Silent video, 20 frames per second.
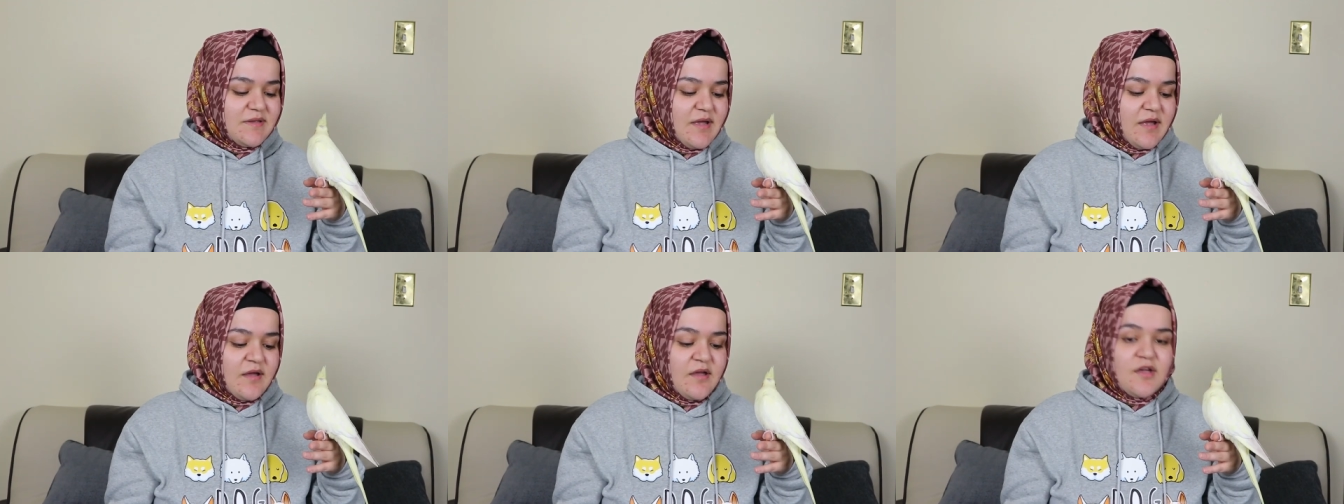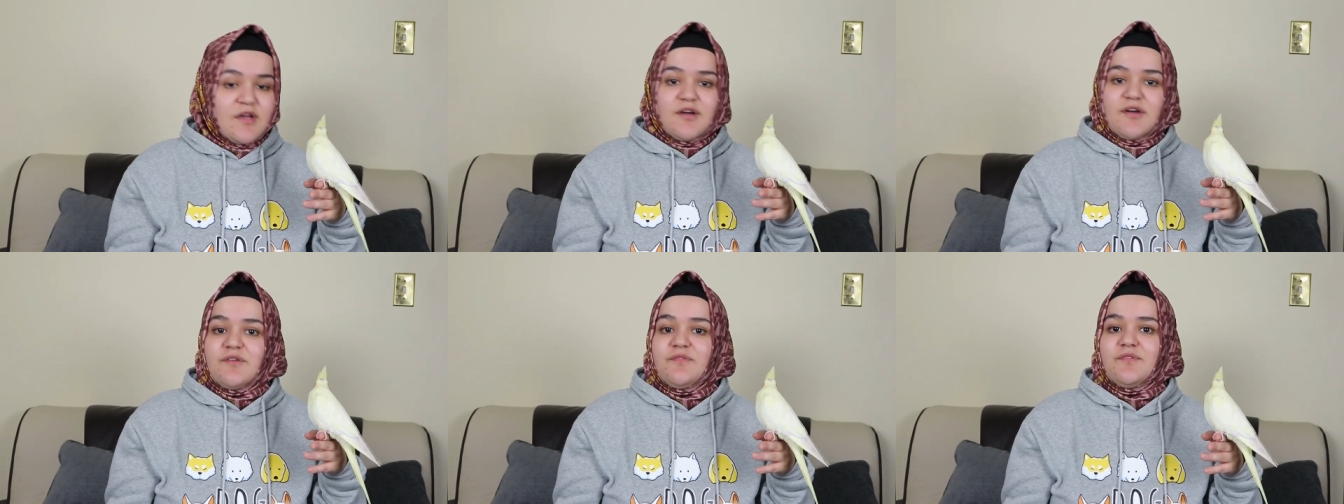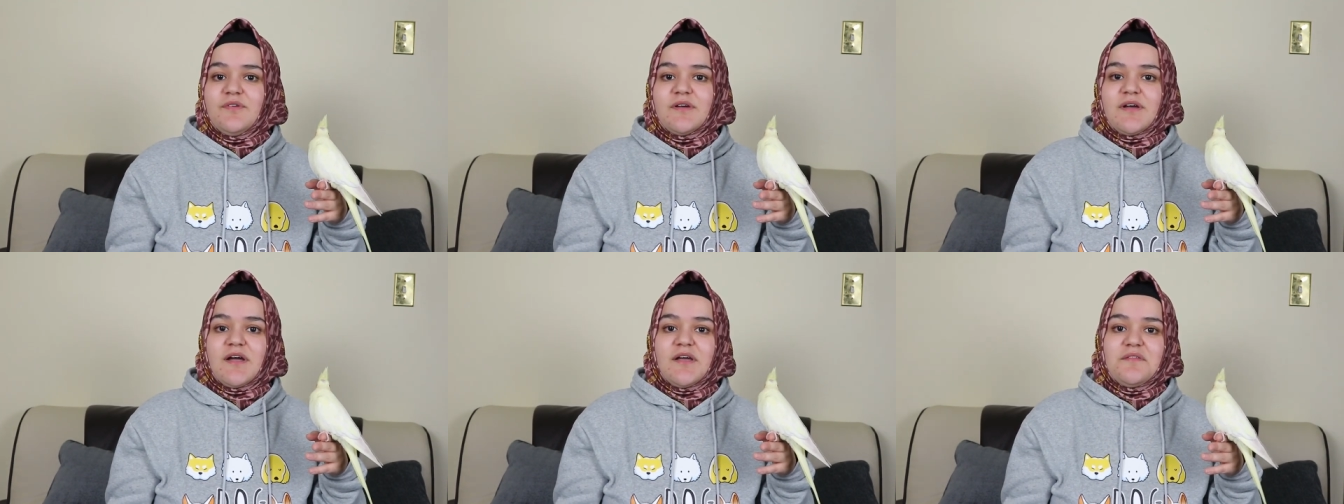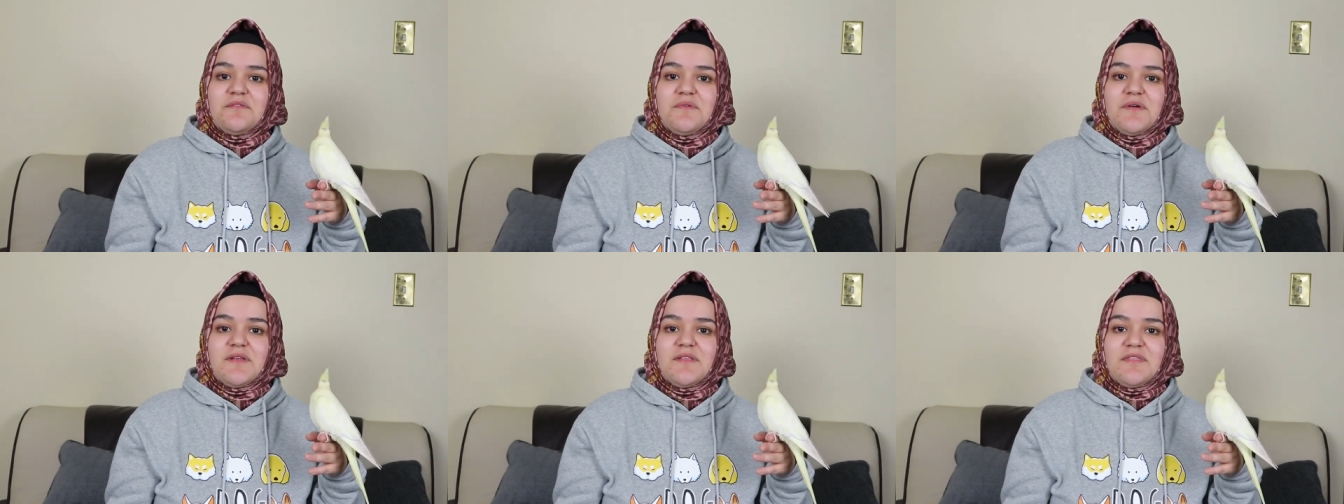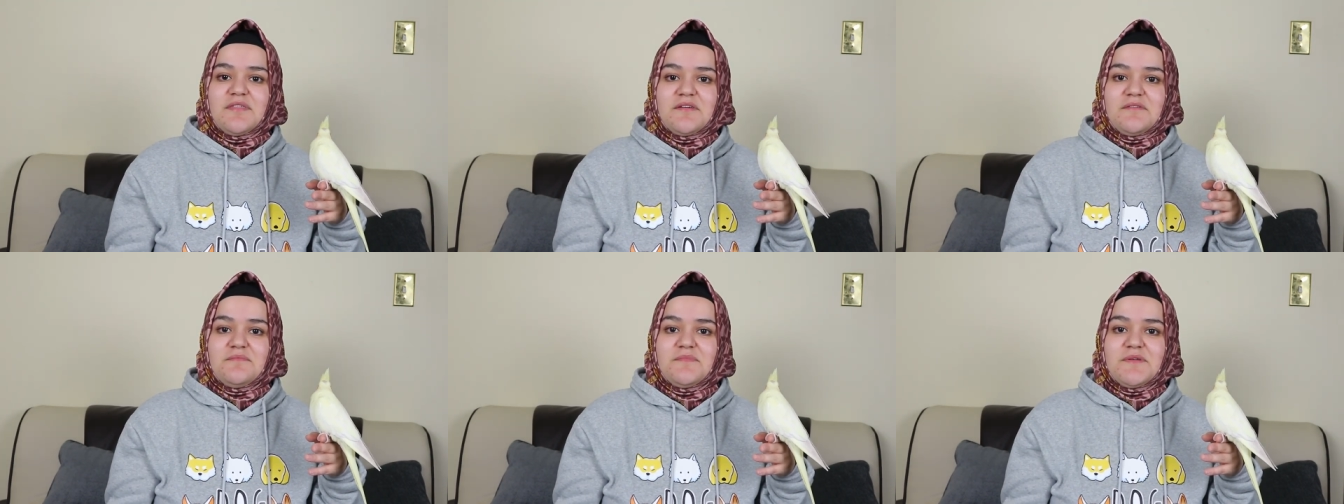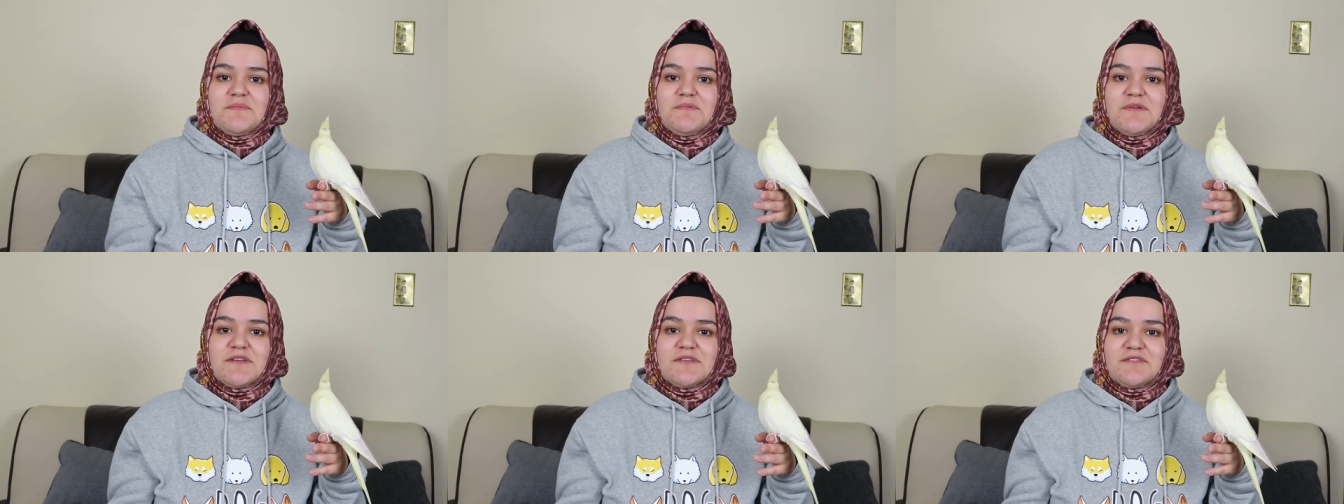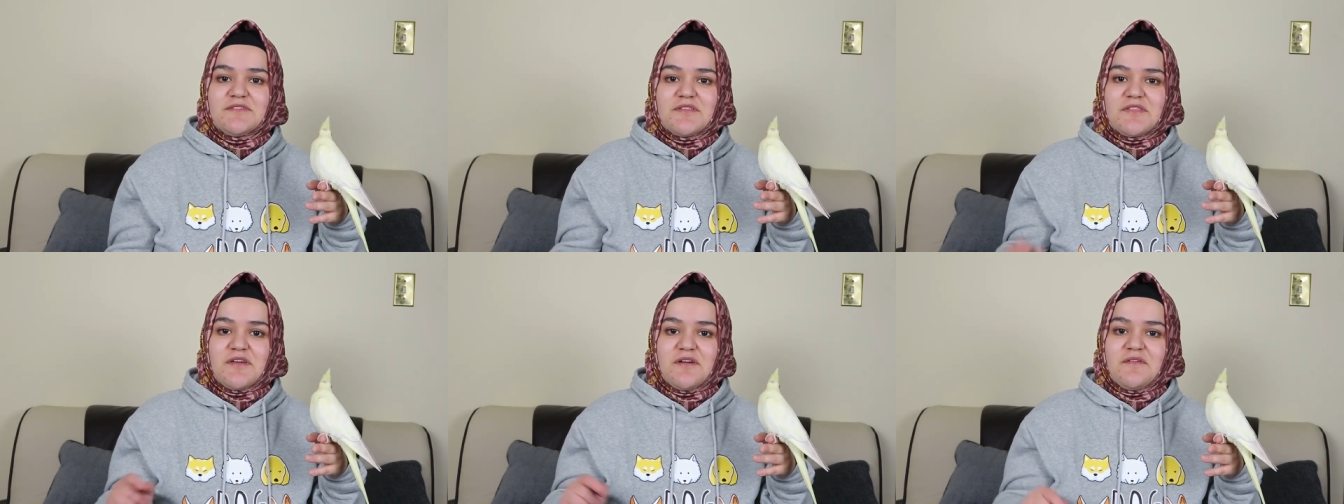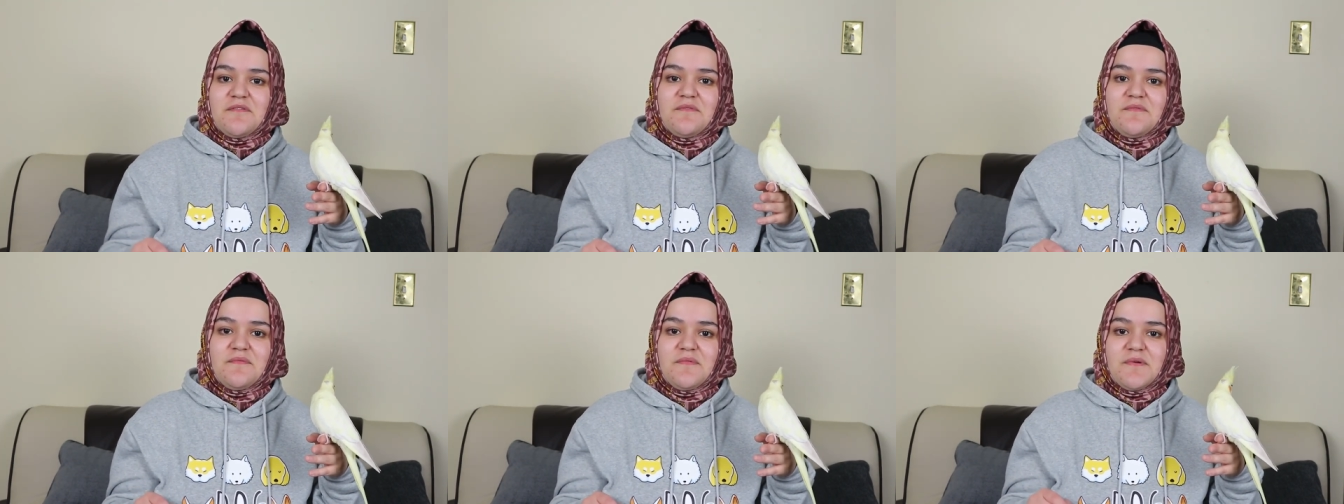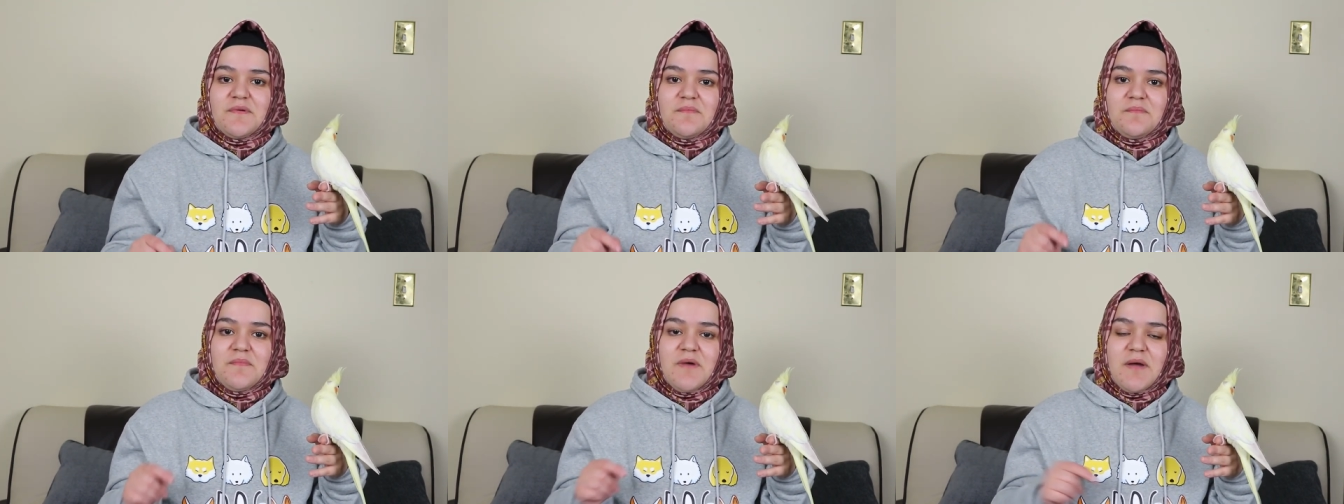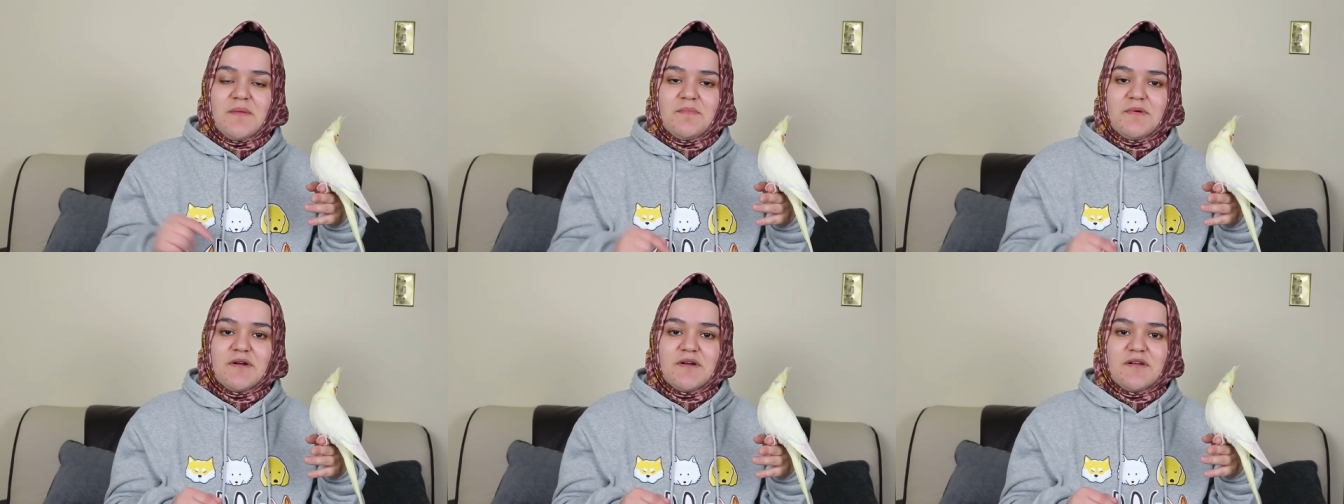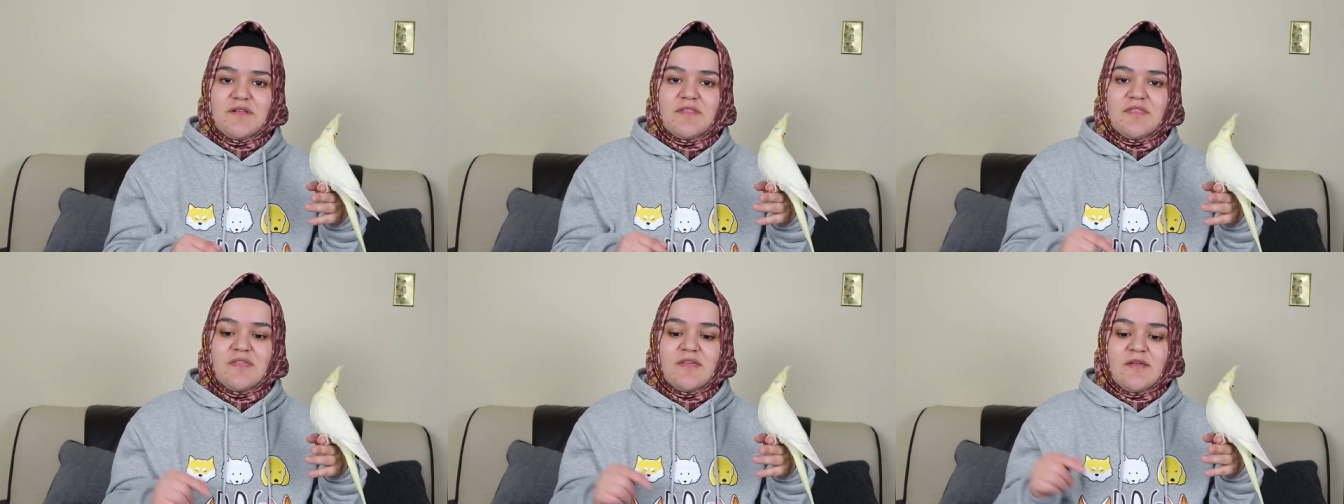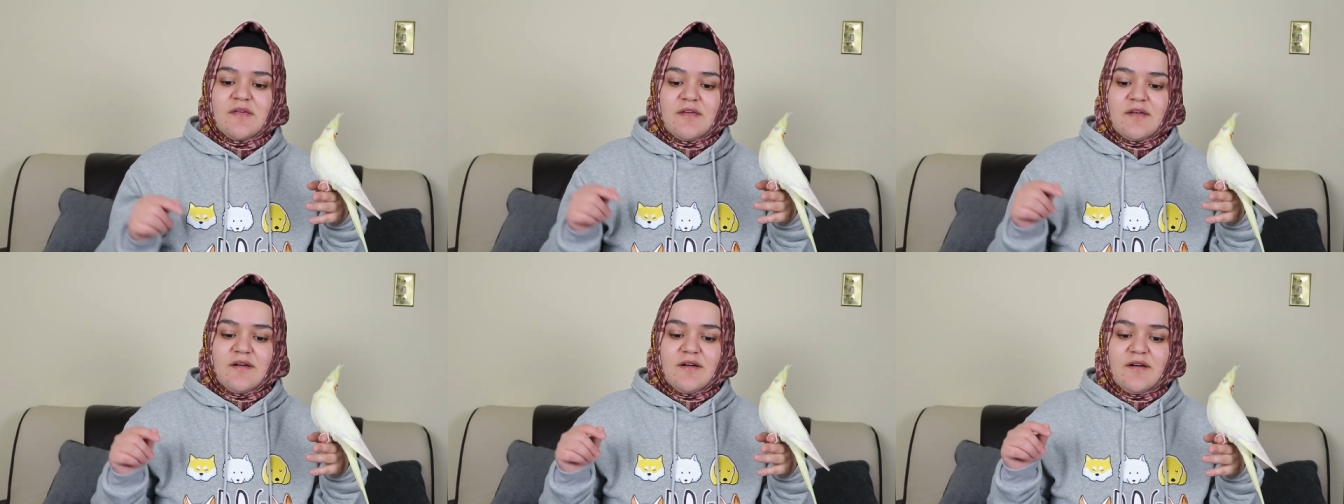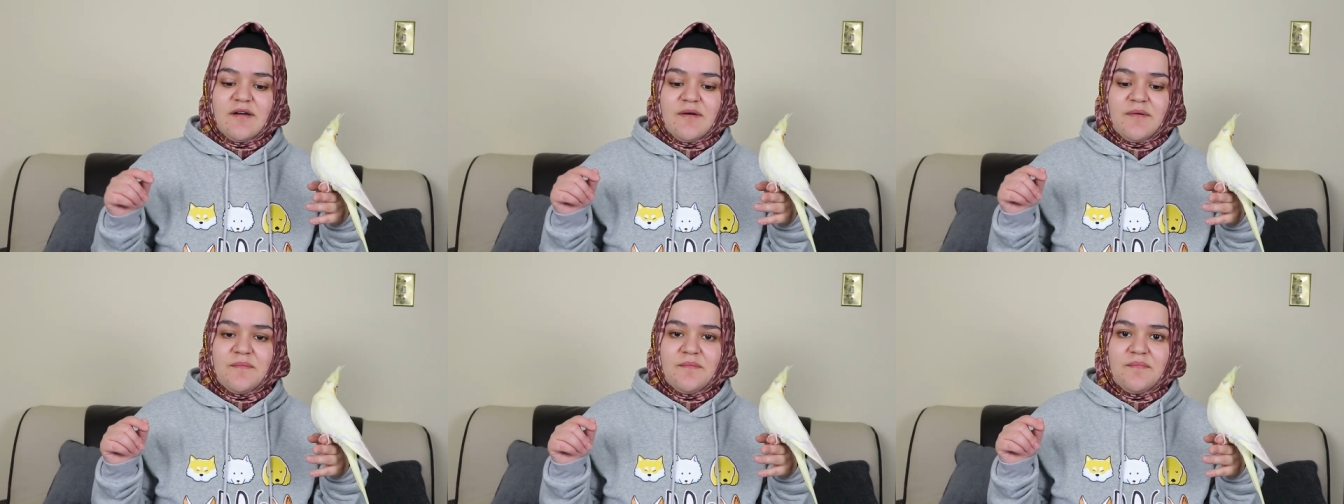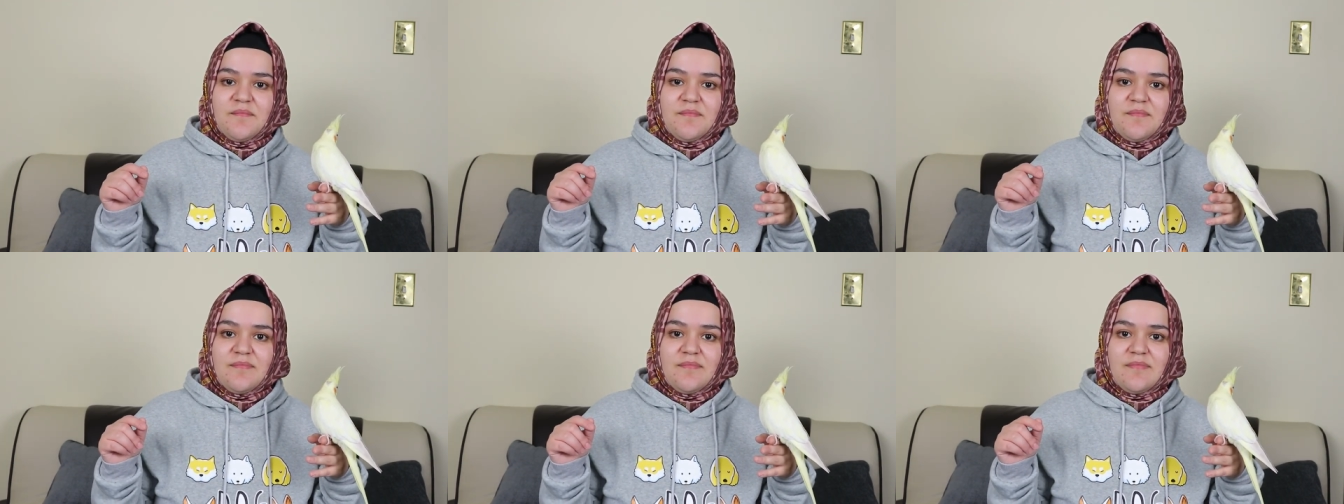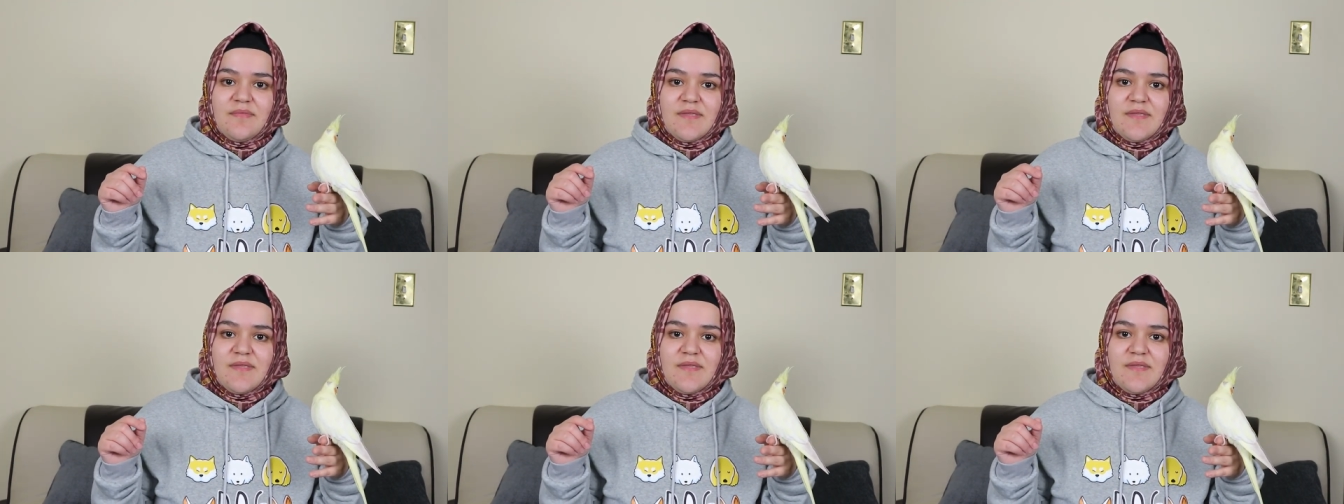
yeah if you guys want to send me pictures of my birds um,